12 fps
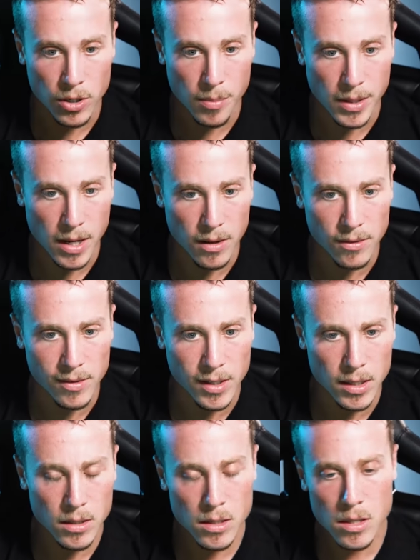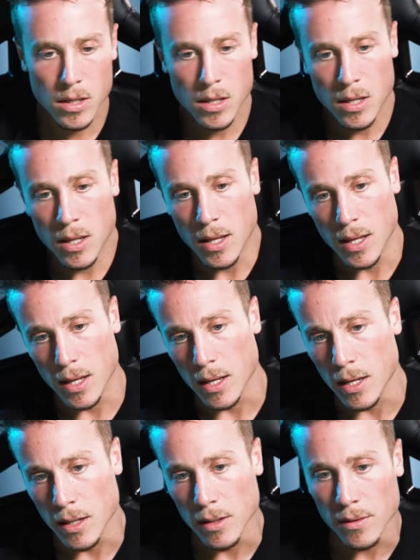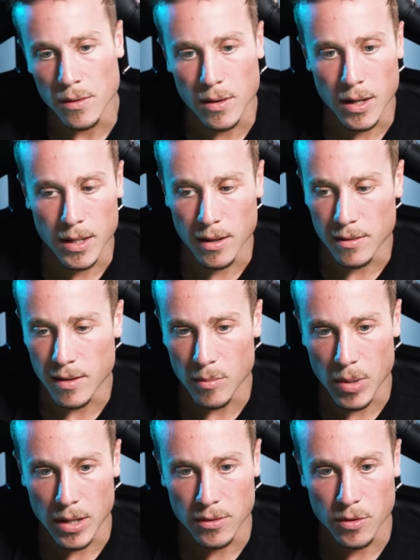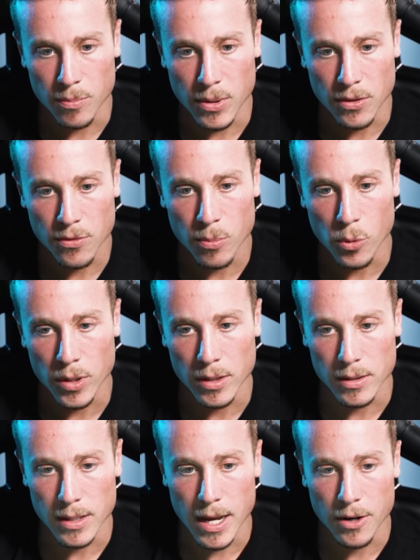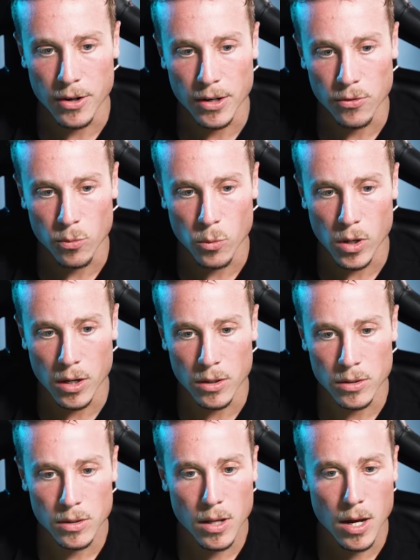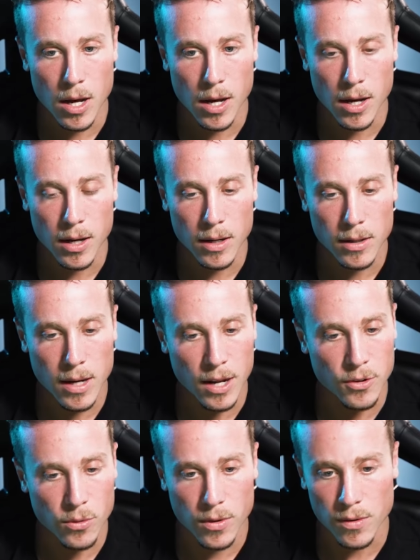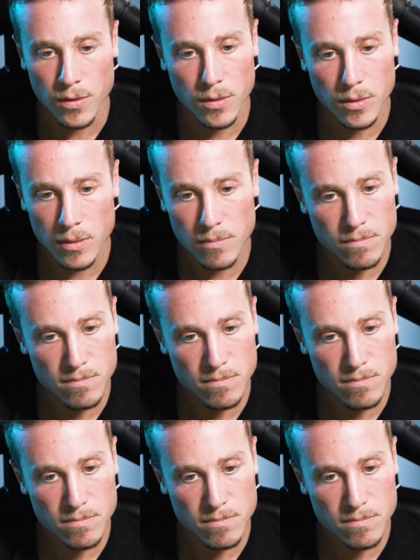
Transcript: they're coming out of Z. And I need a teammate to be smoking ladder as well. I do this